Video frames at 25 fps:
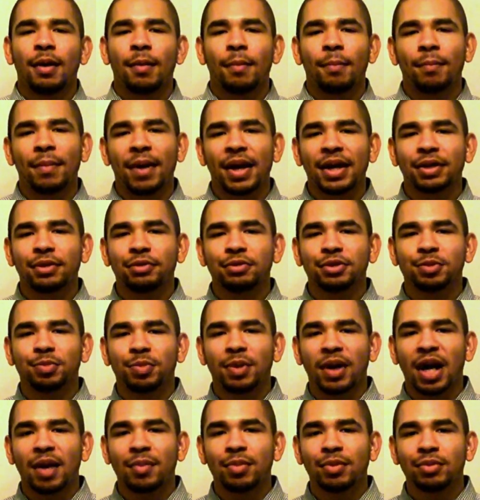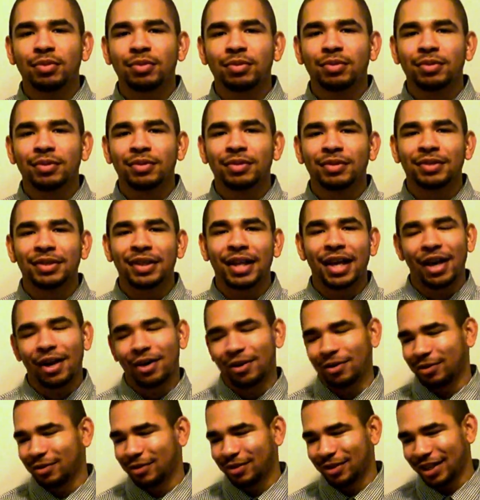Michael's Bible,
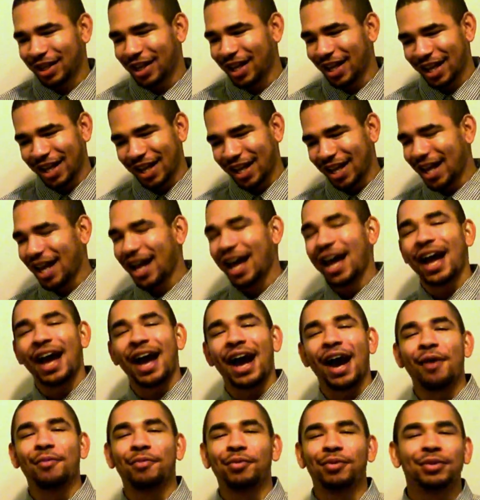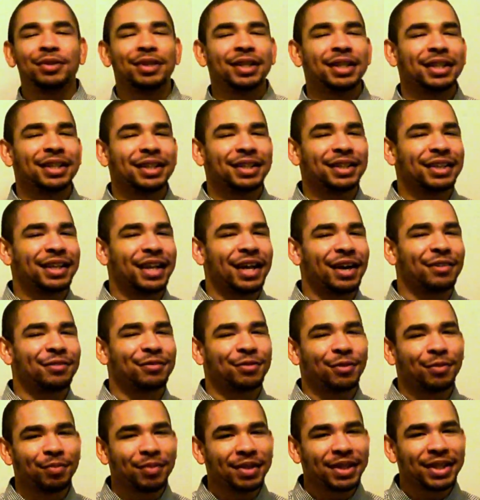now, now
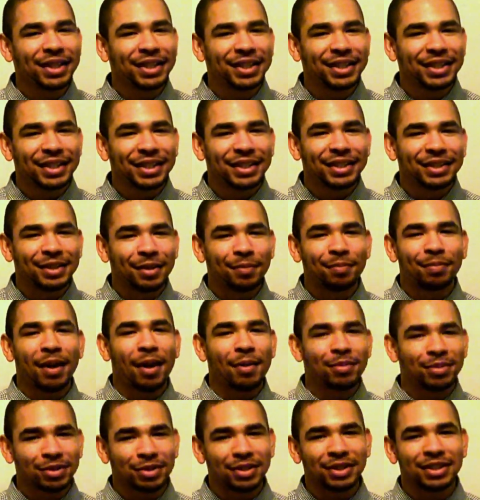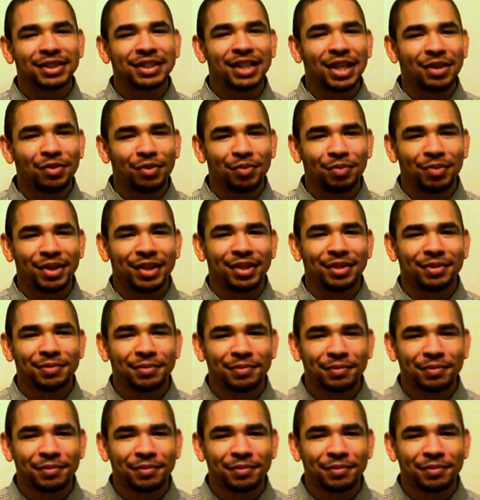for me, the Bible's going to stay with me.